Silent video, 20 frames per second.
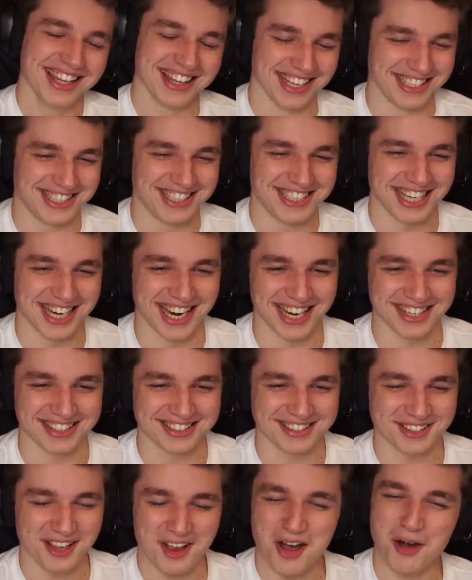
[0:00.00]
the
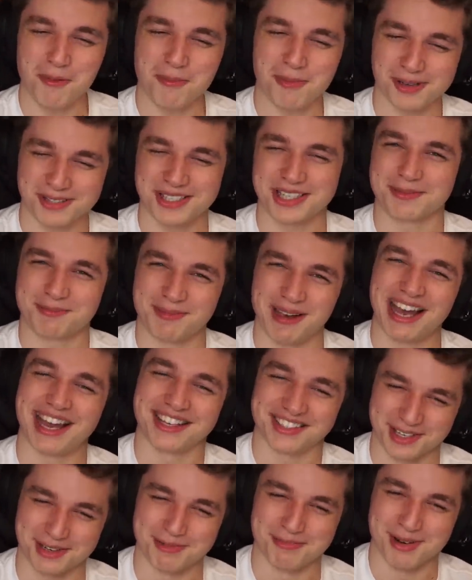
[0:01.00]
Changs, almost as bad
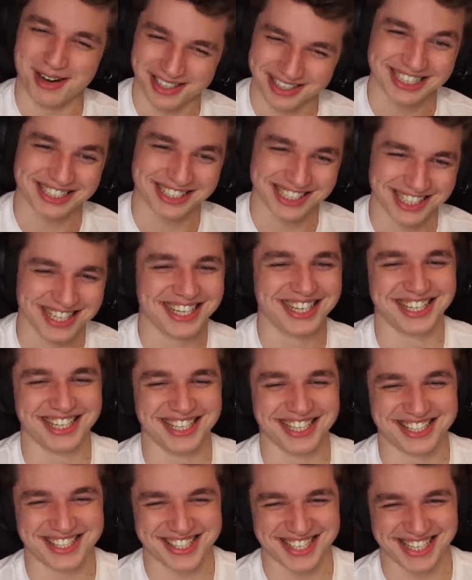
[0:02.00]
as homunculus.